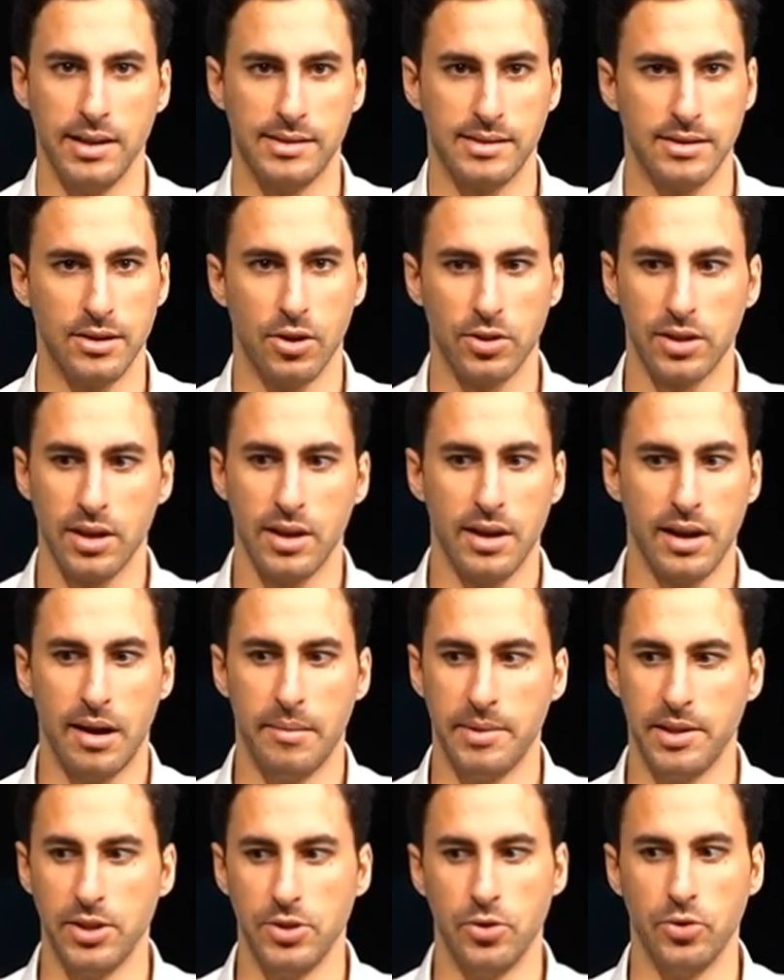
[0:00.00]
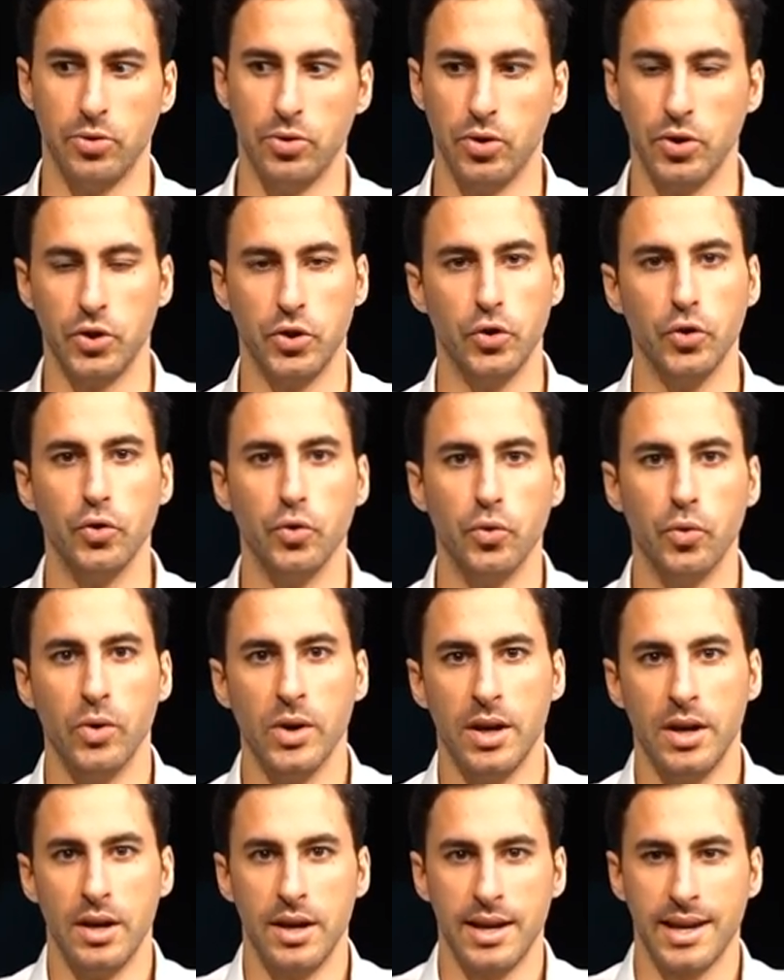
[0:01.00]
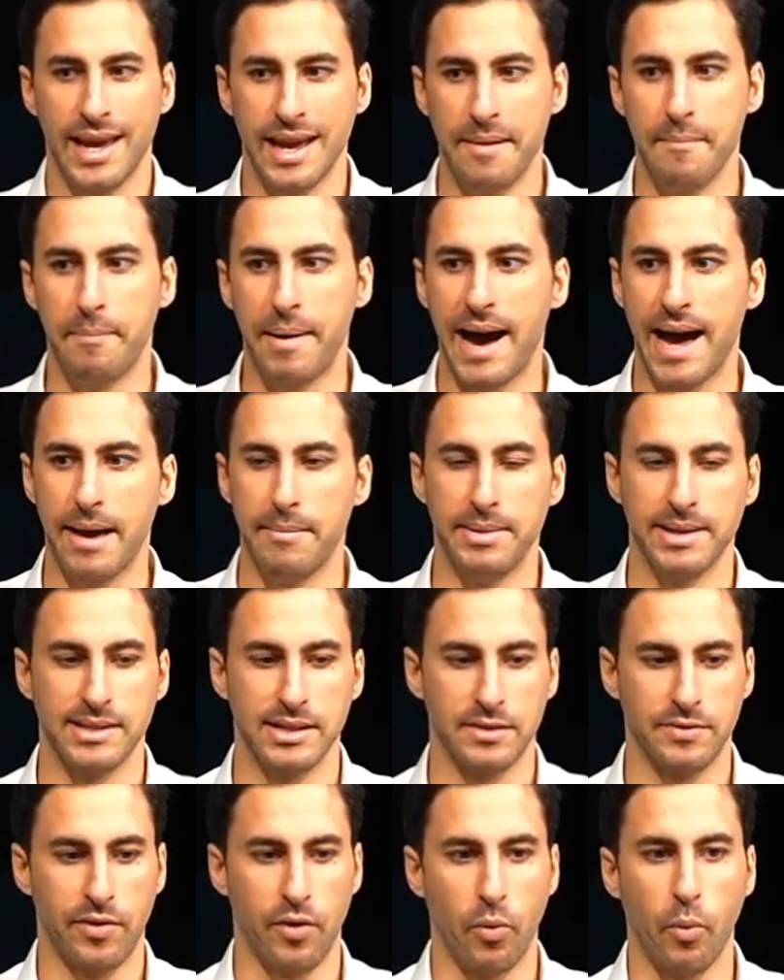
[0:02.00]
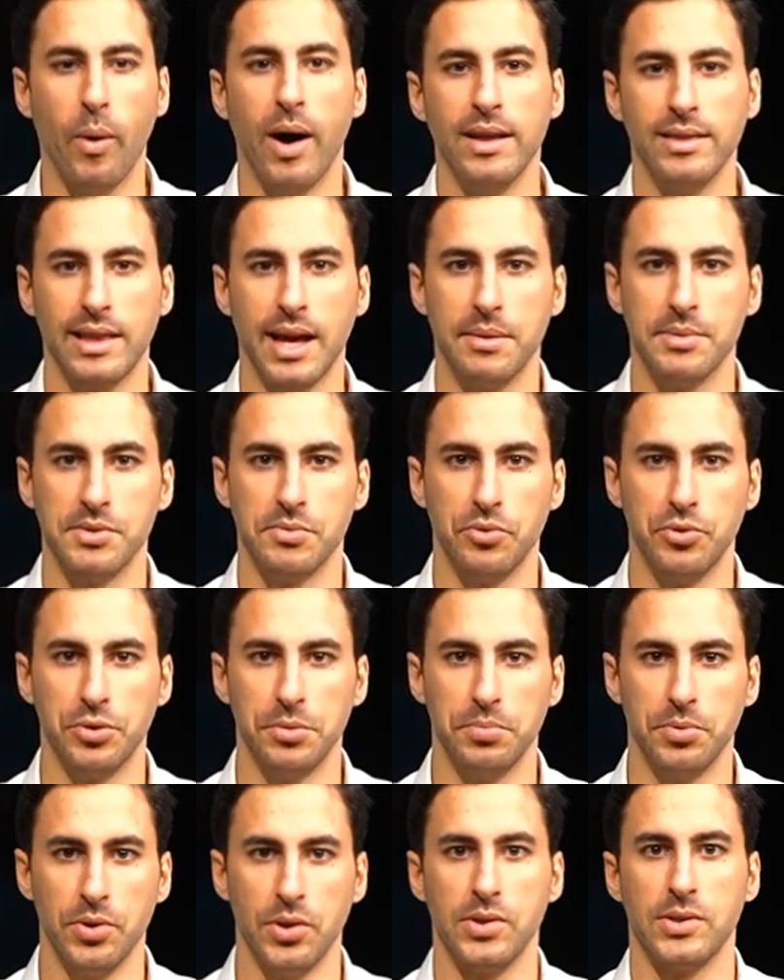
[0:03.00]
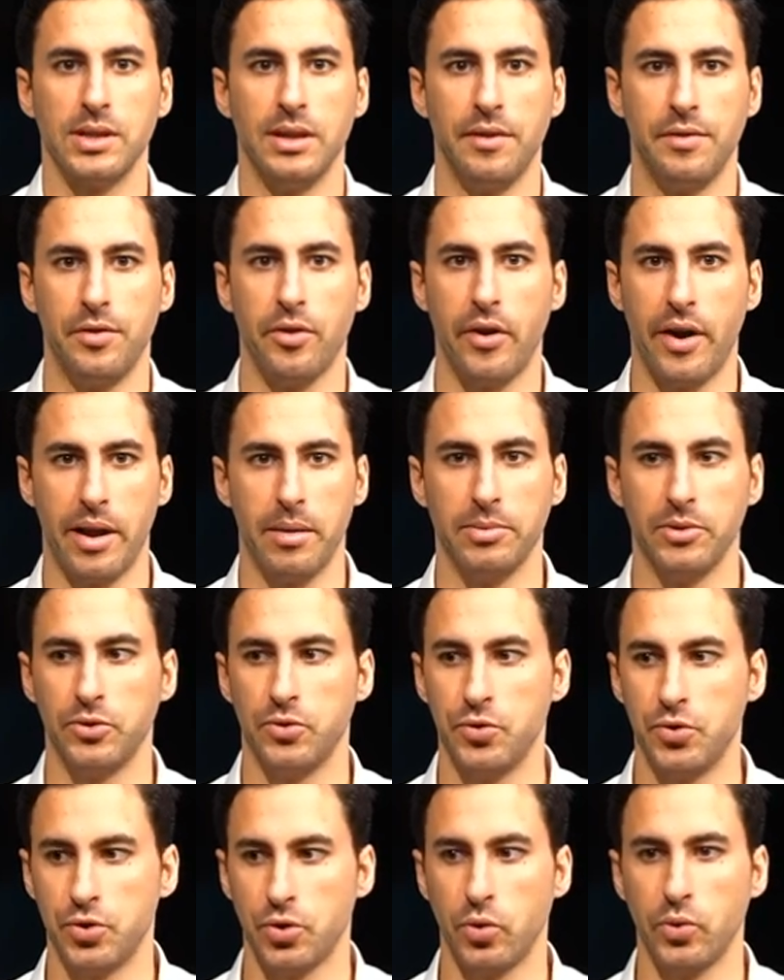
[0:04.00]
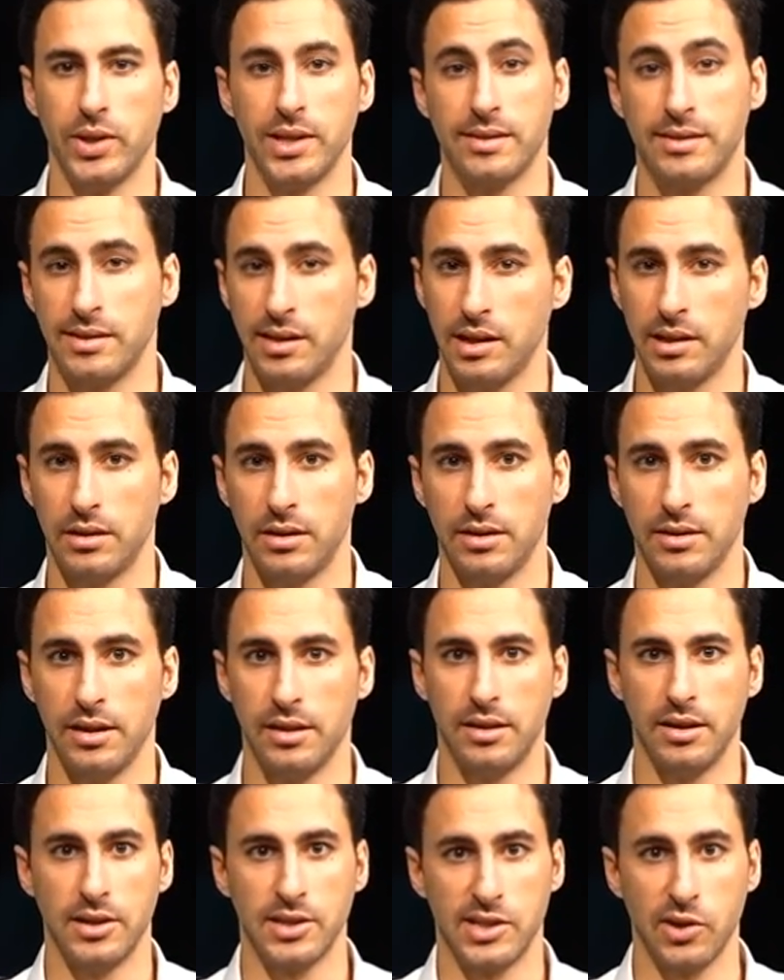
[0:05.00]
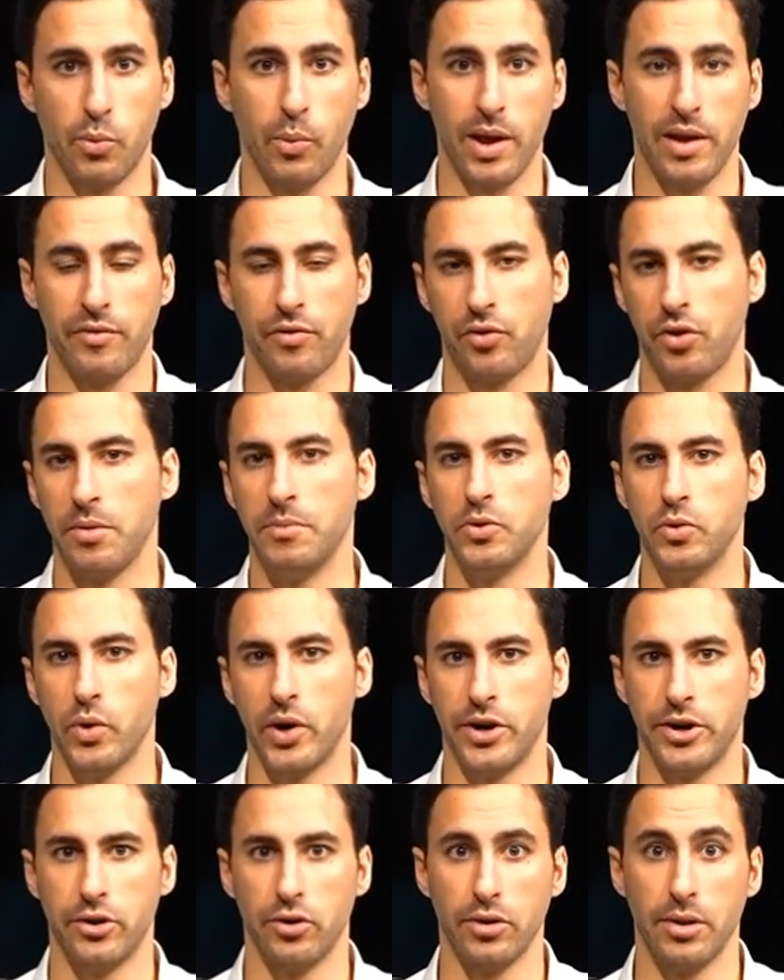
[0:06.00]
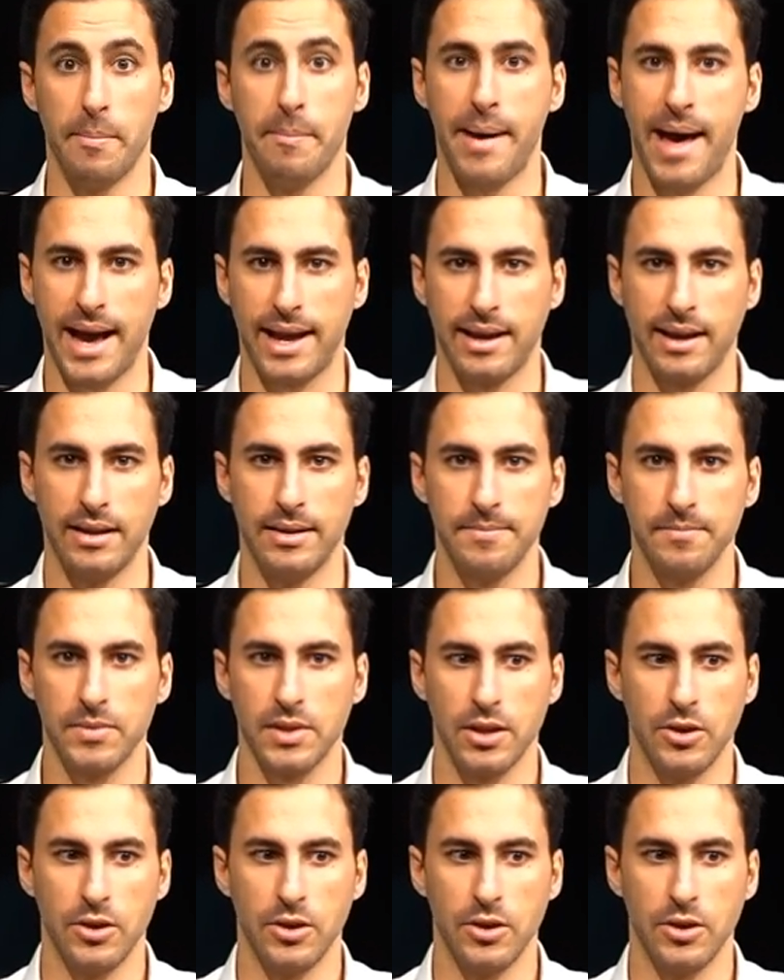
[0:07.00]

It's not, I mean, you, you, can buy a business for one times multiples if you're able to show the seller that there's a way for him to earn on the back end.